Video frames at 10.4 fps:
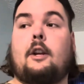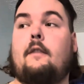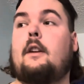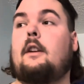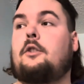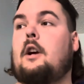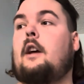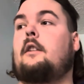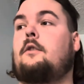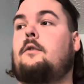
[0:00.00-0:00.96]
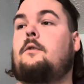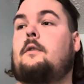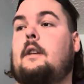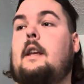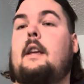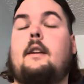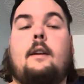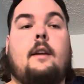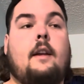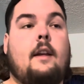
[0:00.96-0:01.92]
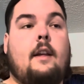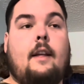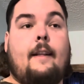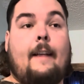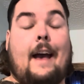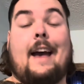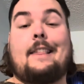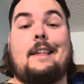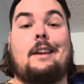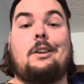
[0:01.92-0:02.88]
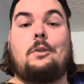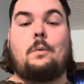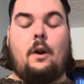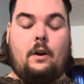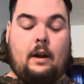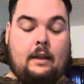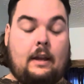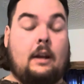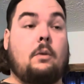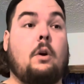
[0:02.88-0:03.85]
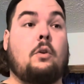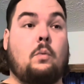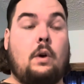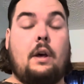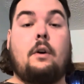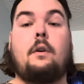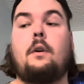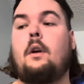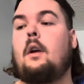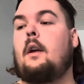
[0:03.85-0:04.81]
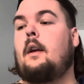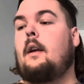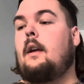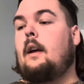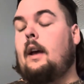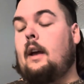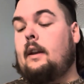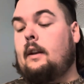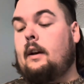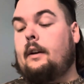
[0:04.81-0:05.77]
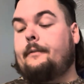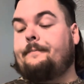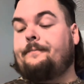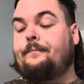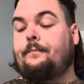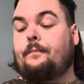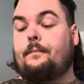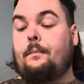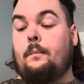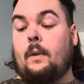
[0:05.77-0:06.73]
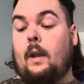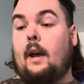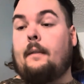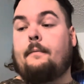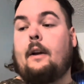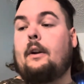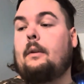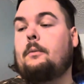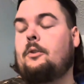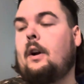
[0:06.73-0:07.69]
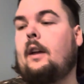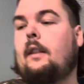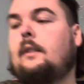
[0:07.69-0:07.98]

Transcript: it a shot to see. I think it'll work. I think it'll work well. And yeah, fired up to try these